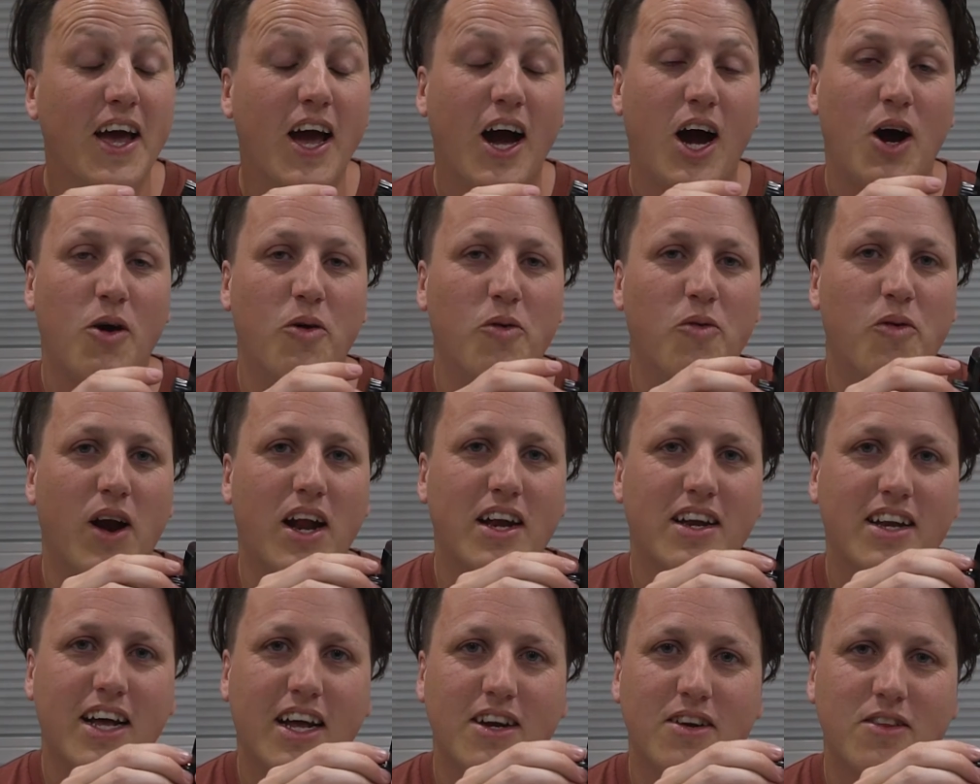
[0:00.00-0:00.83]
I would
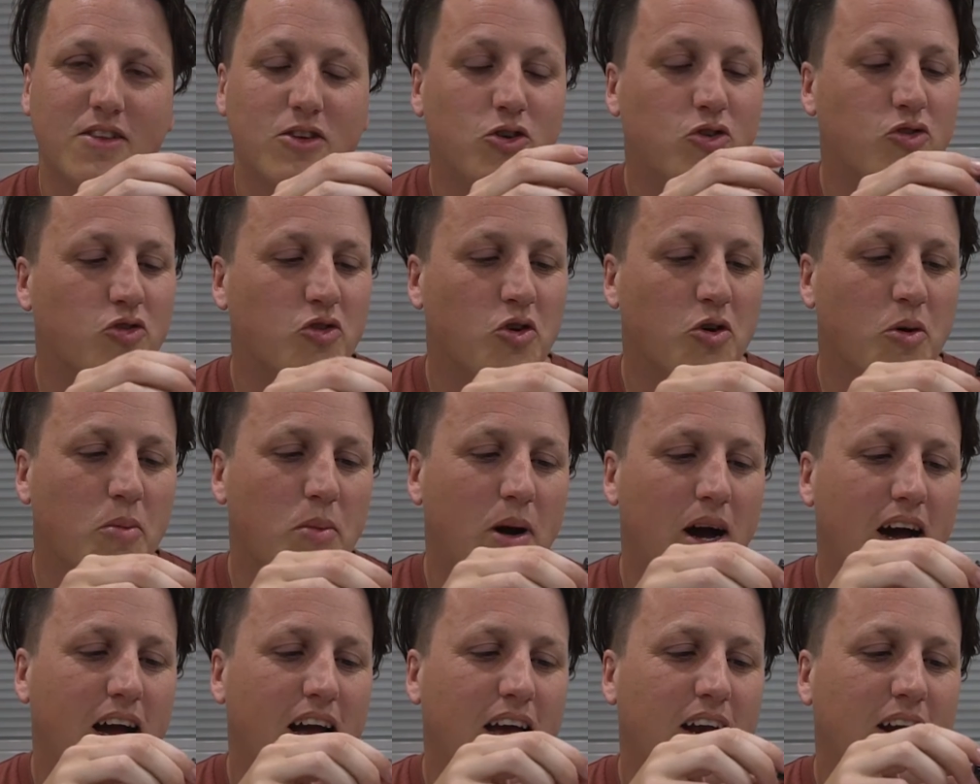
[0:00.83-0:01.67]
run down to the
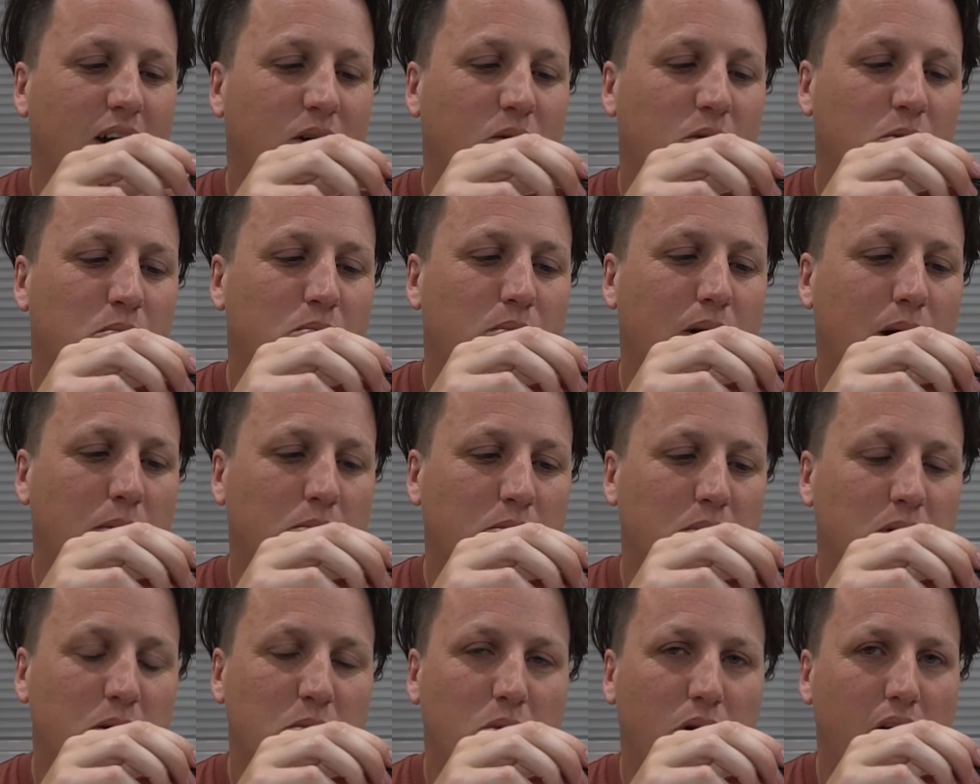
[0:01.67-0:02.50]
drawbar and I would
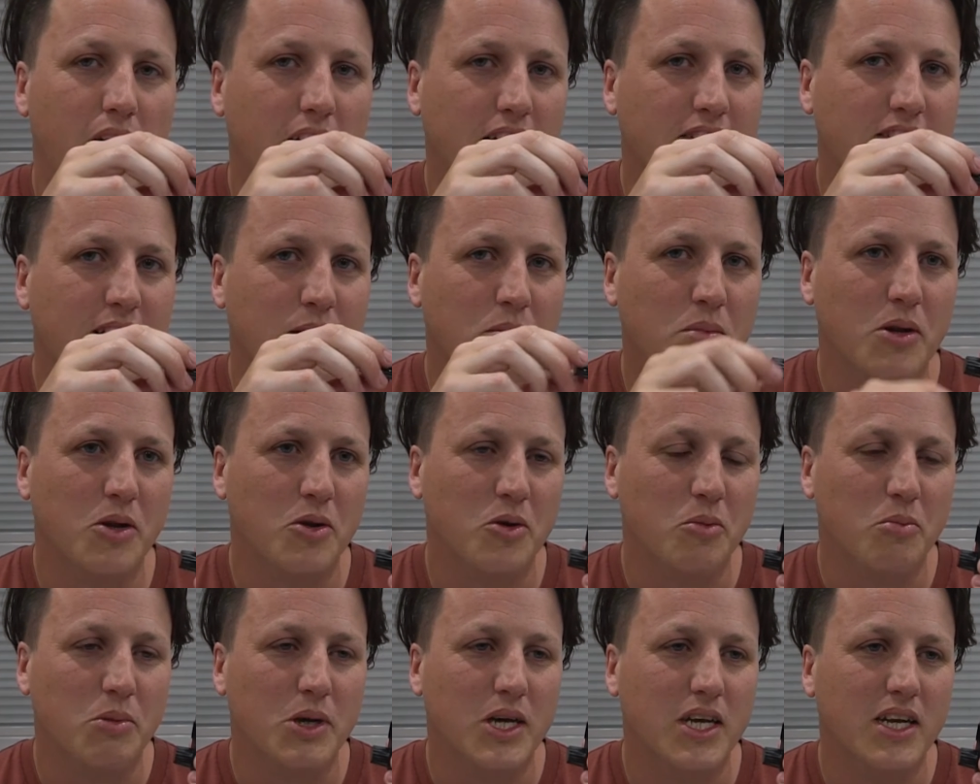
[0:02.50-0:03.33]
bump the brakes up a
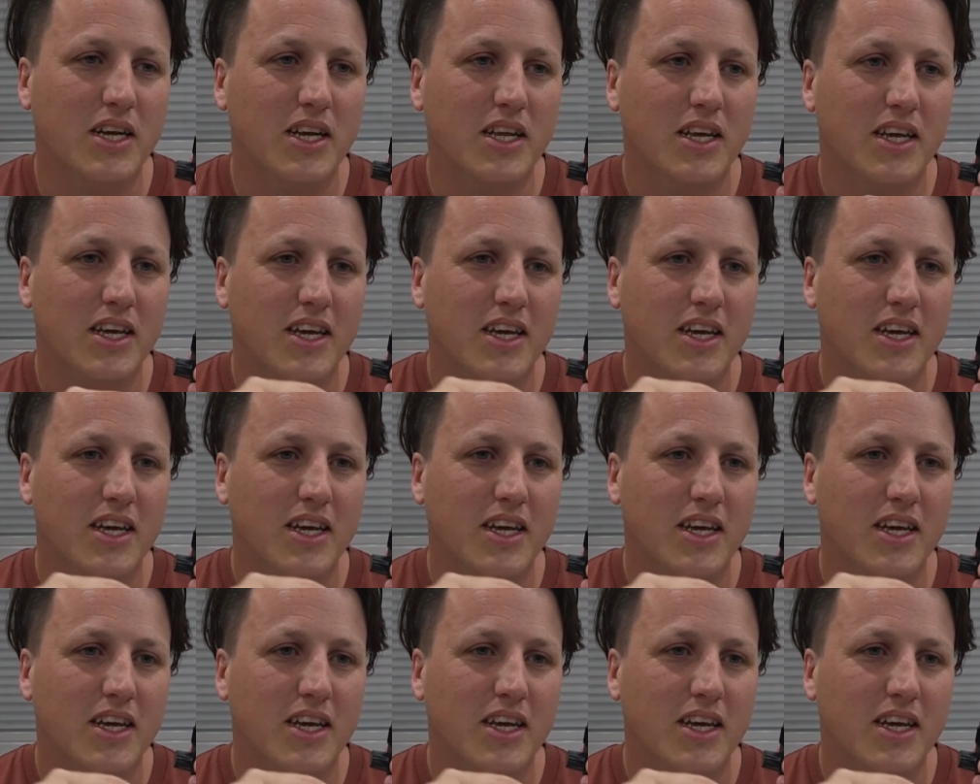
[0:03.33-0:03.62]
little bit,